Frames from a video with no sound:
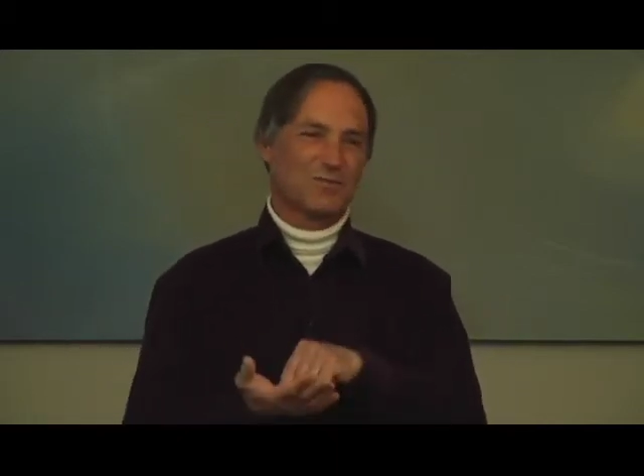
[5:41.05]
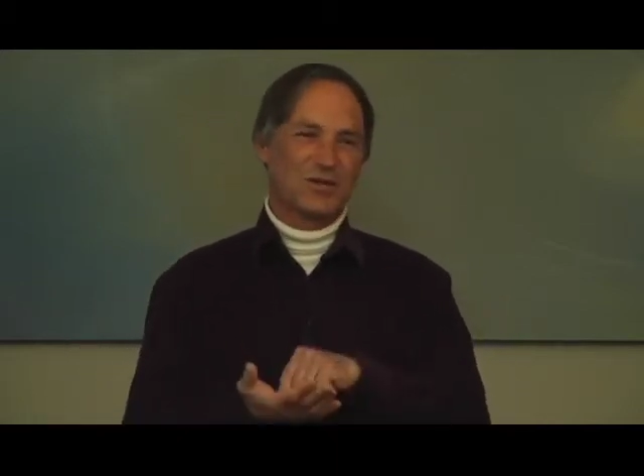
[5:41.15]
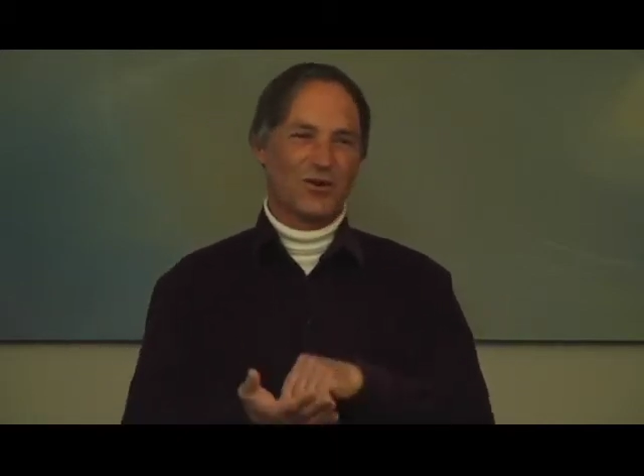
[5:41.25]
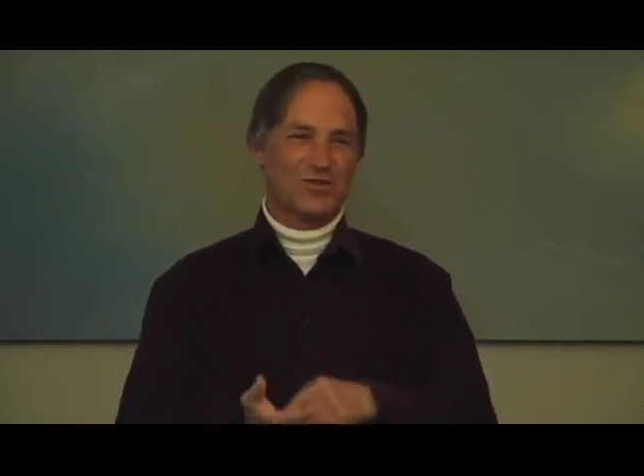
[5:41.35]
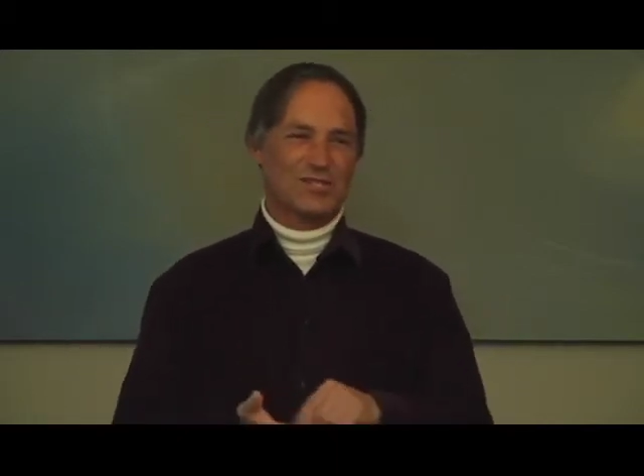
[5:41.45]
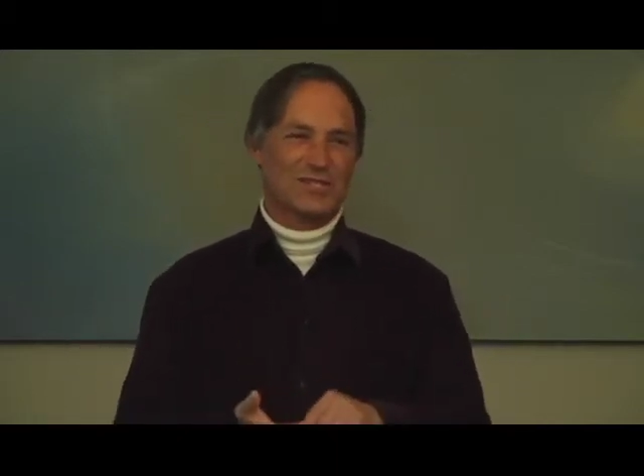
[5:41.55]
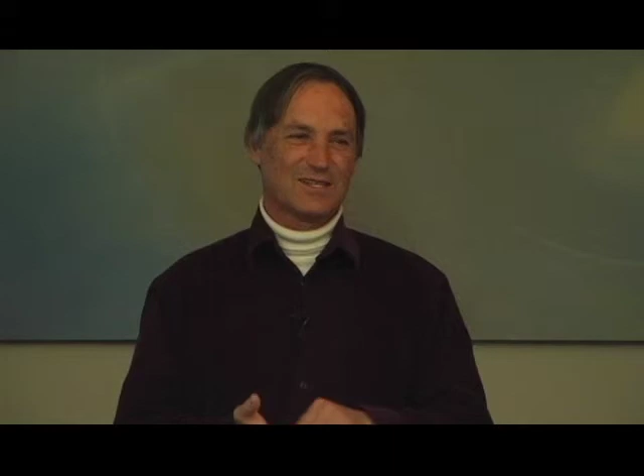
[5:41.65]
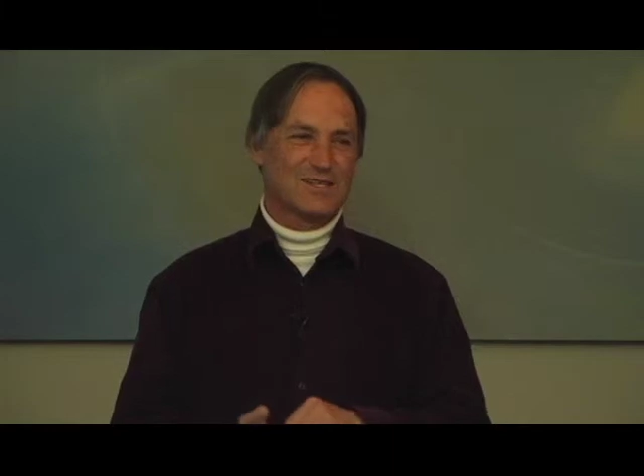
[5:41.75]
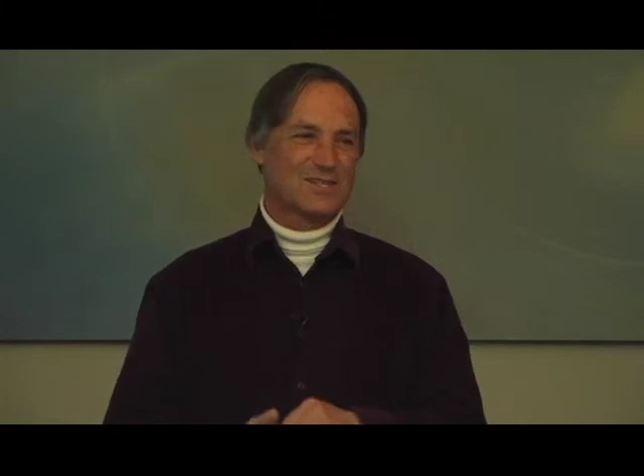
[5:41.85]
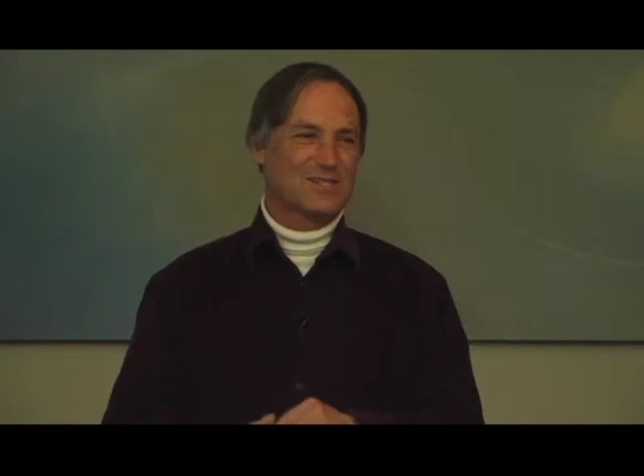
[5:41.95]
because
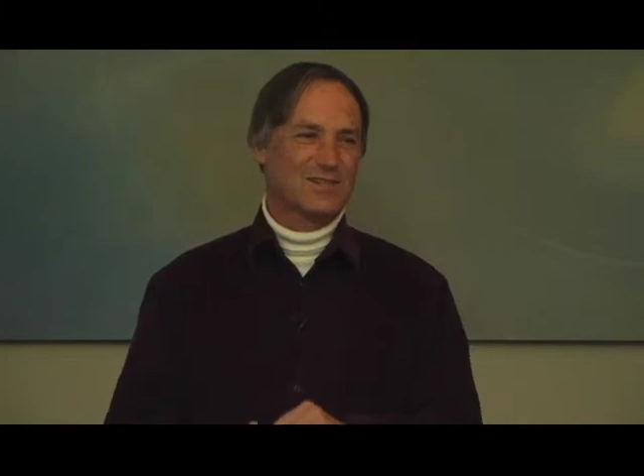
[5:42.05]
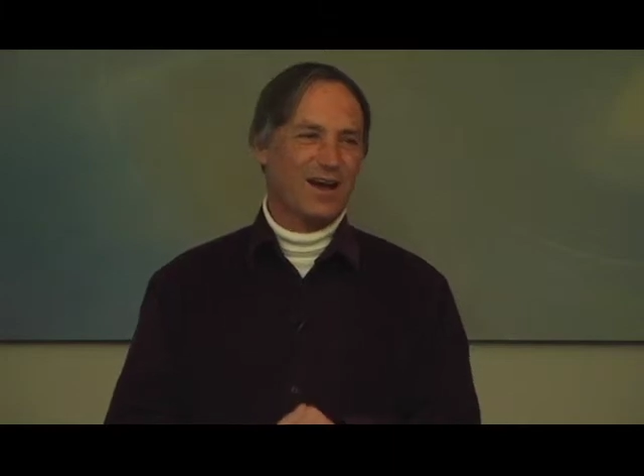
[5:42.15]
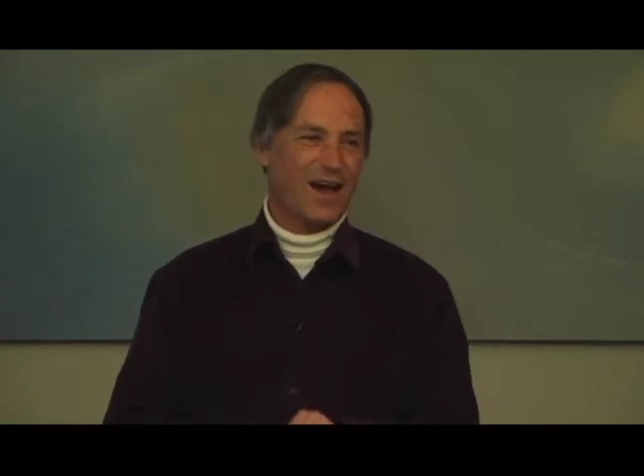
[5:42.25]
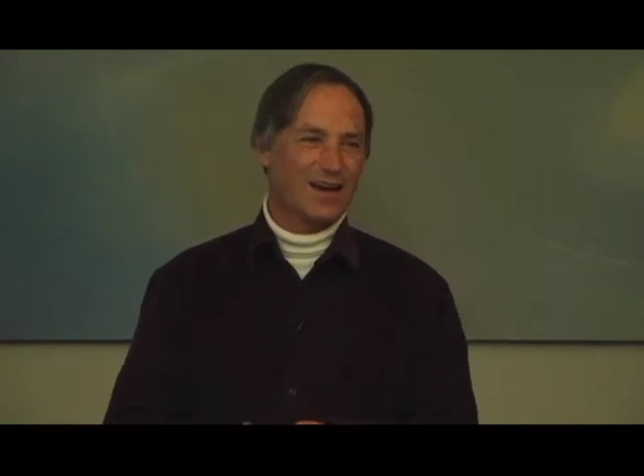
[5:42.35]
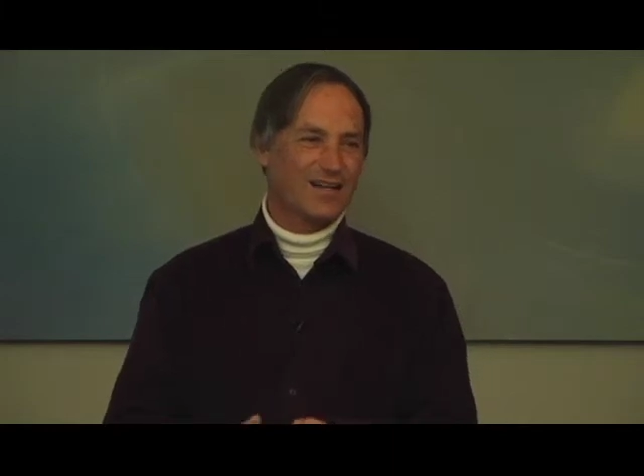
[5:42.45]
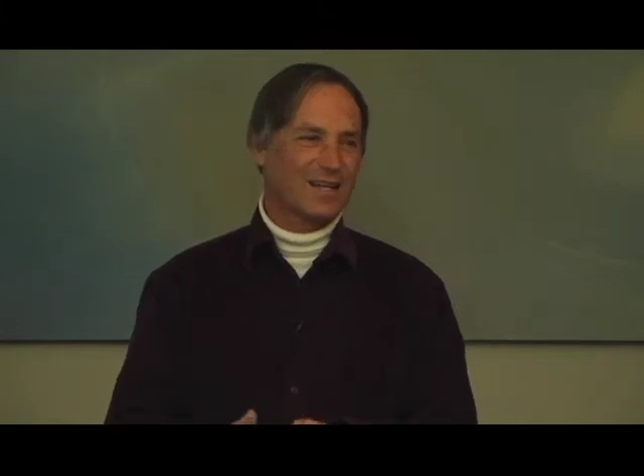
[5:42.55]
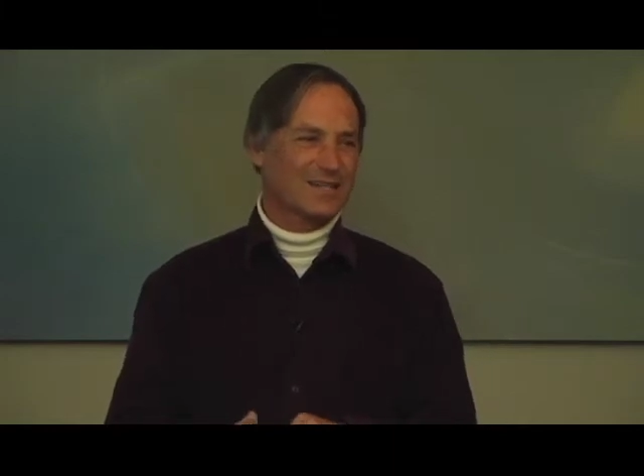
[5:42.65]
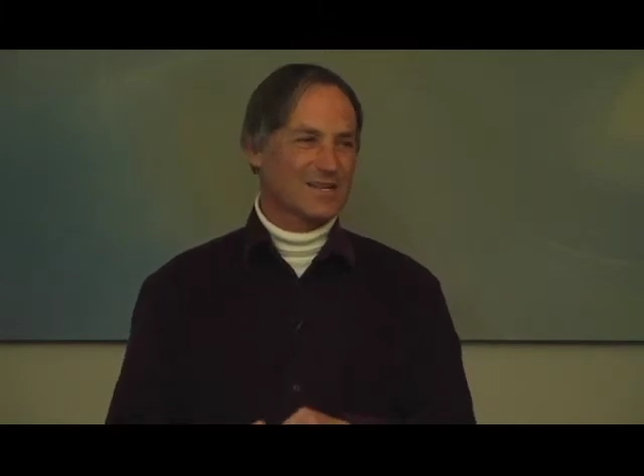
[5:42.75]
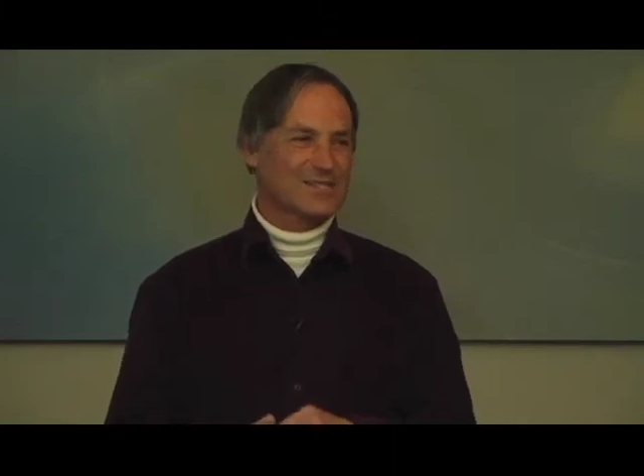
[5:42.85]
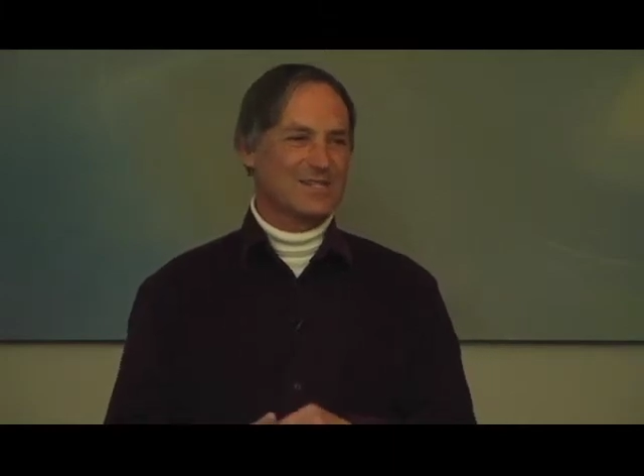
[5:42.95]
this is rarely
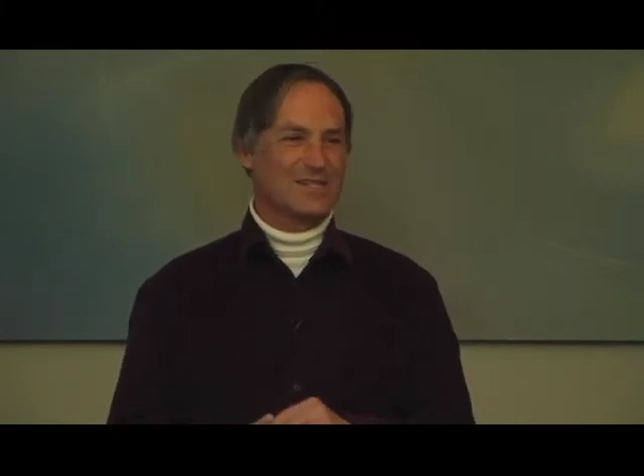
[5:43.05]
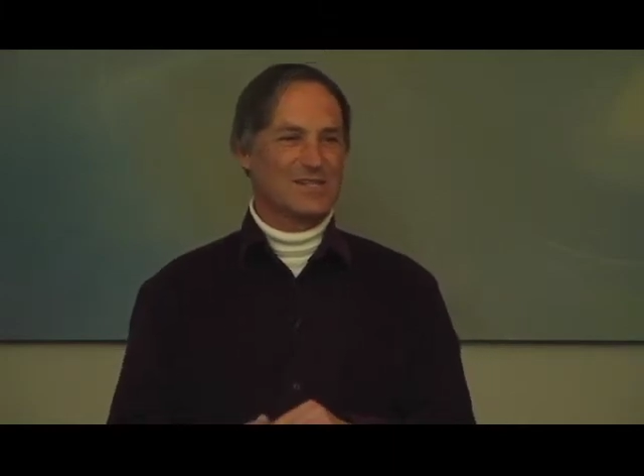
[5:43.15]
that a city